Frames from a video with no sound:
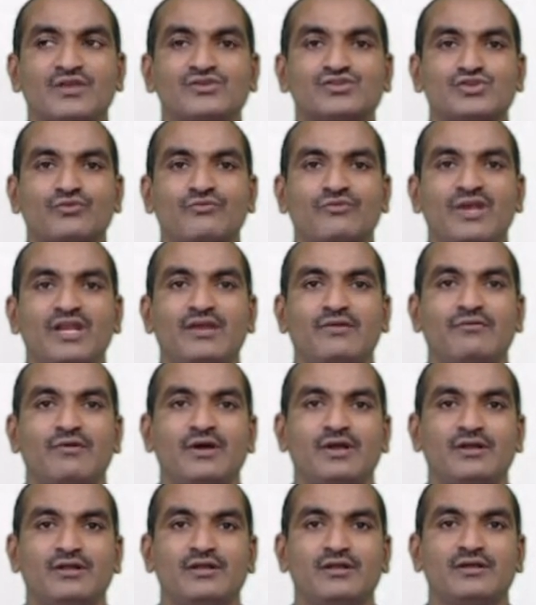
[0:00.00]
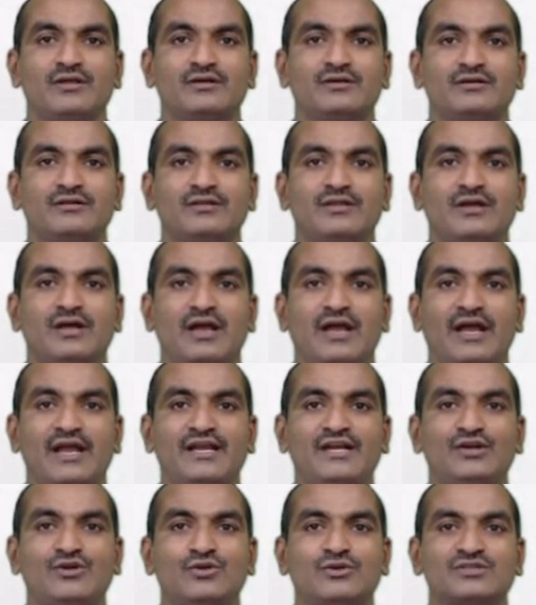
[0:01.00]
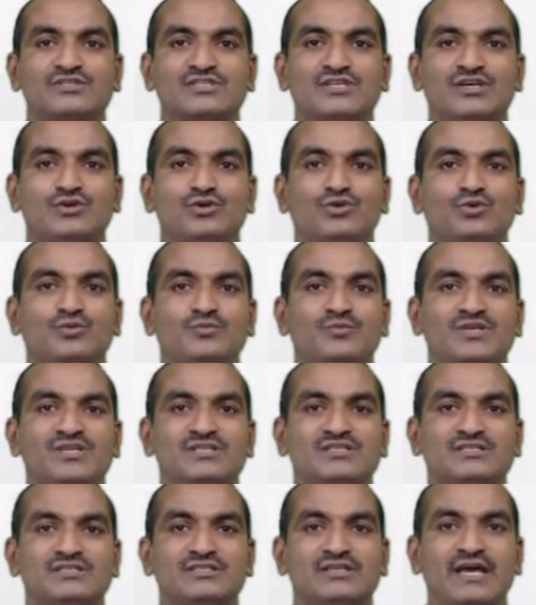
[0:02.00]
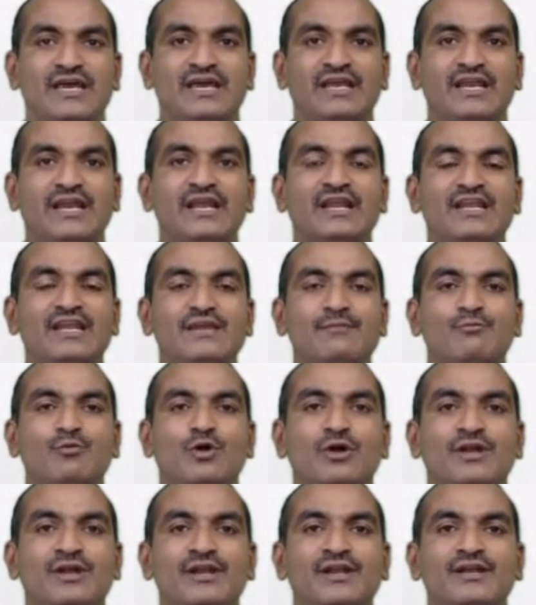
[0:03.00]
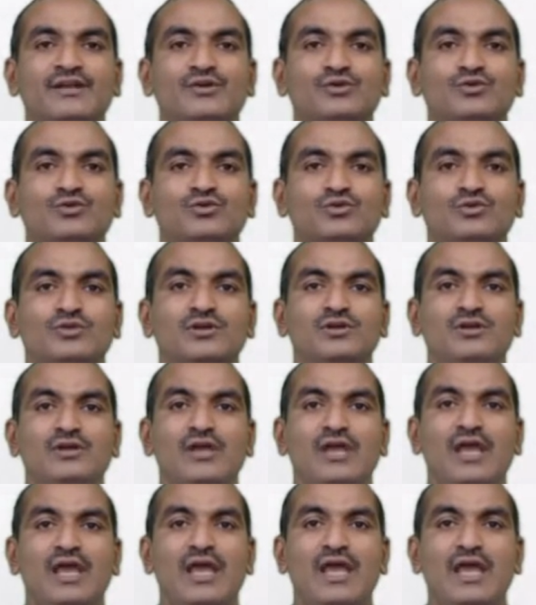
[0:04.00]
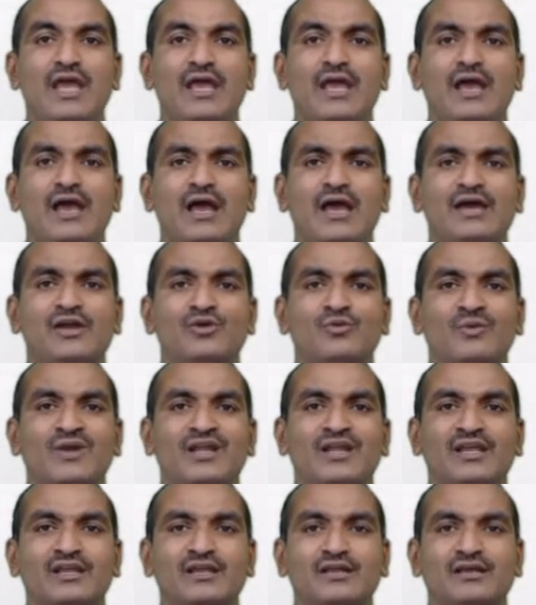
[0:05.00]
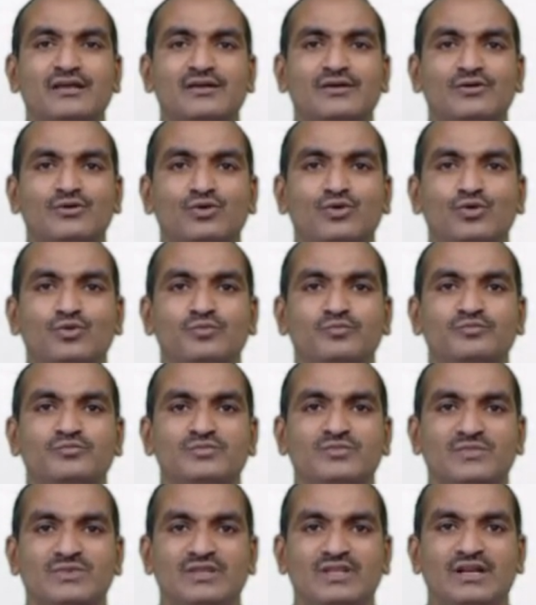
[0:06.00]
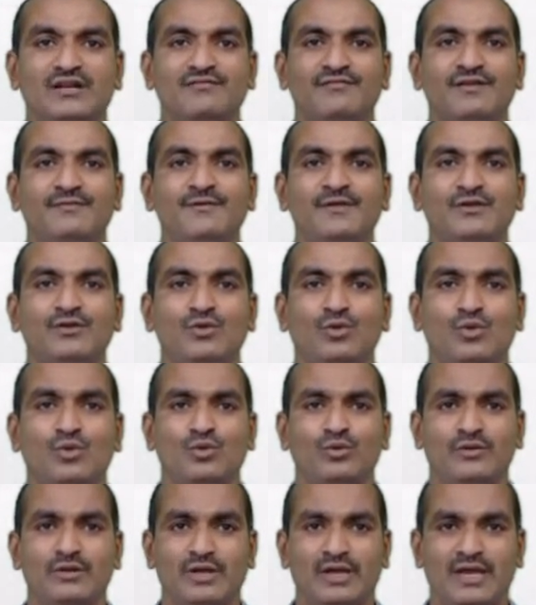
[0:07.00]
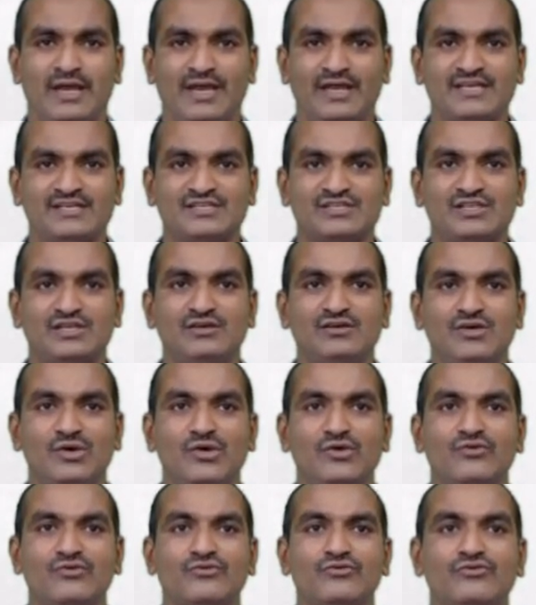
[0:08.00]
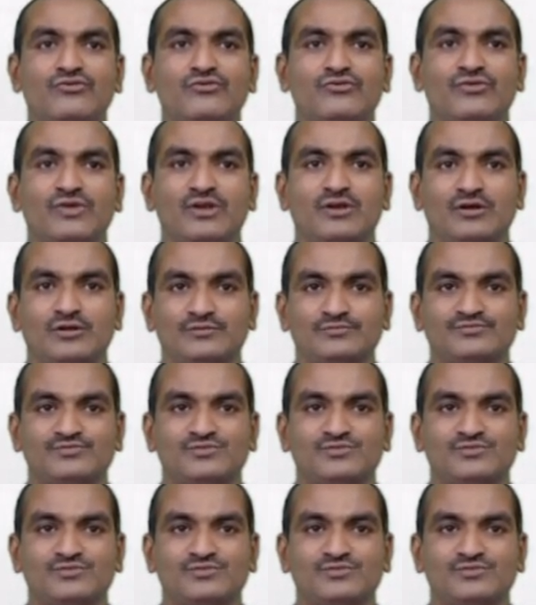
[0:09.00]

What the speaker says: So whenever the hydroxy group is directly bonded to the aromatic group, that will be known as the phenol.